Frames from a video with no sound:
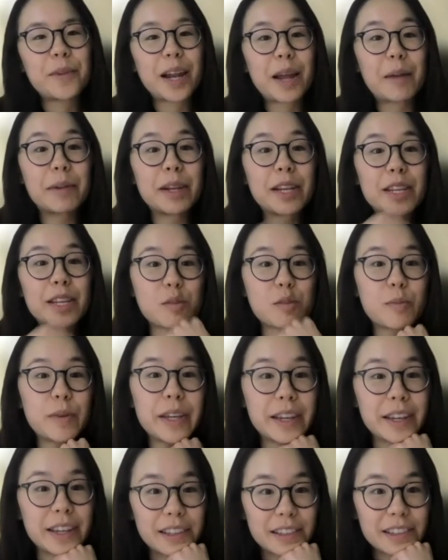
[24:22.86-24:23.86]
gonna swing
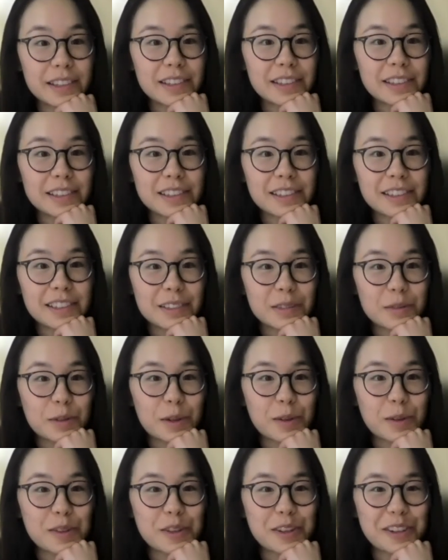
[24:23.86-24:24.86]
it.
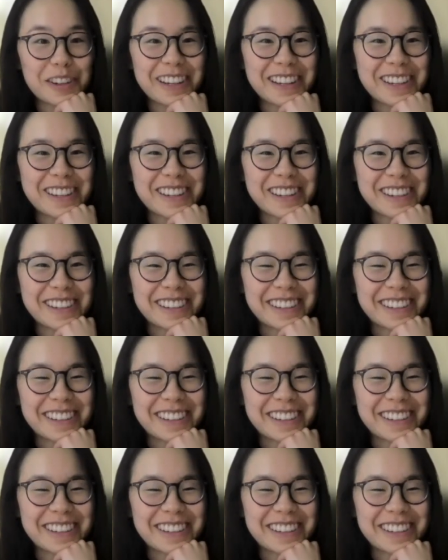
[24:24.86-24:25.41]
What was your answer?